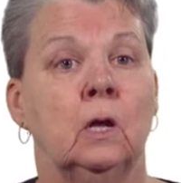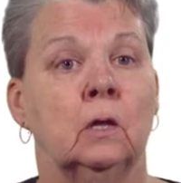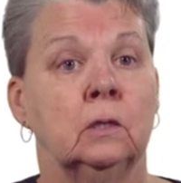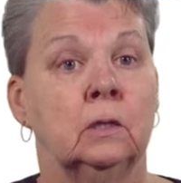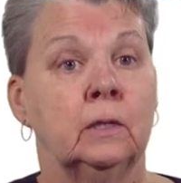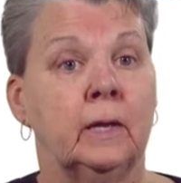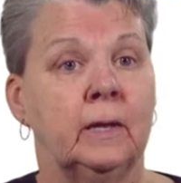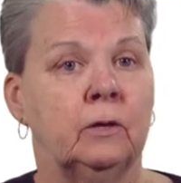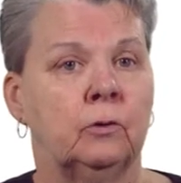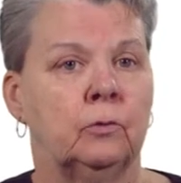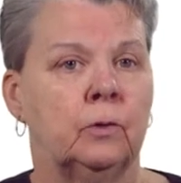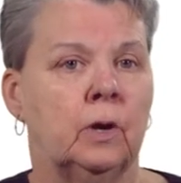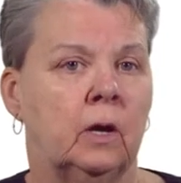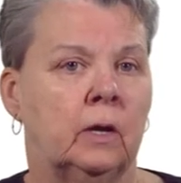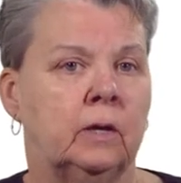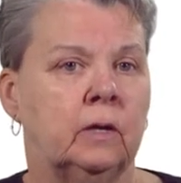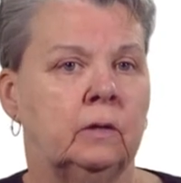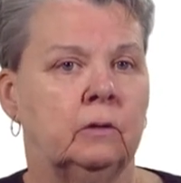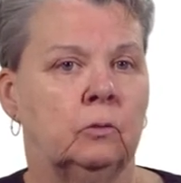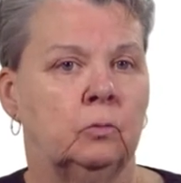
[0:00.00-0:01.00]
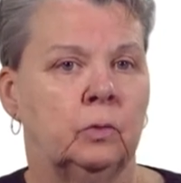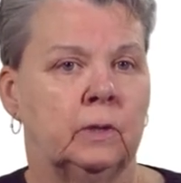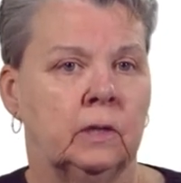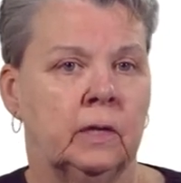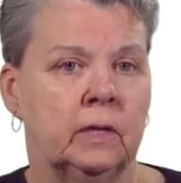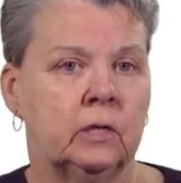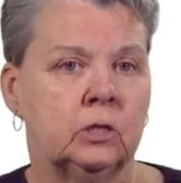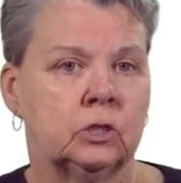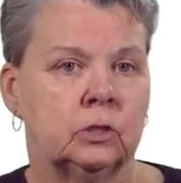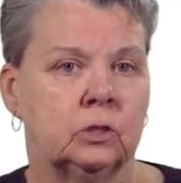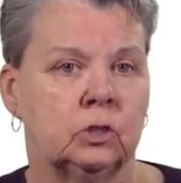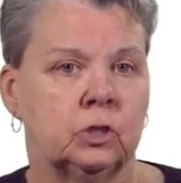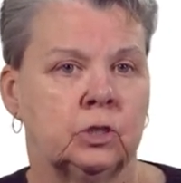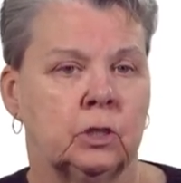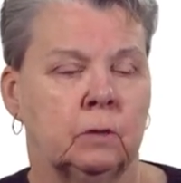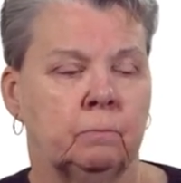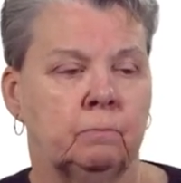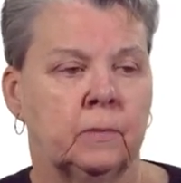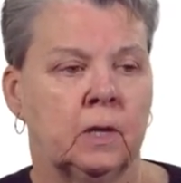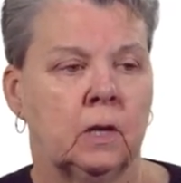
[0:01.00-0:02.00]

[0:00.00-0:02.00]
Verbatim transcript: later on in the relationship.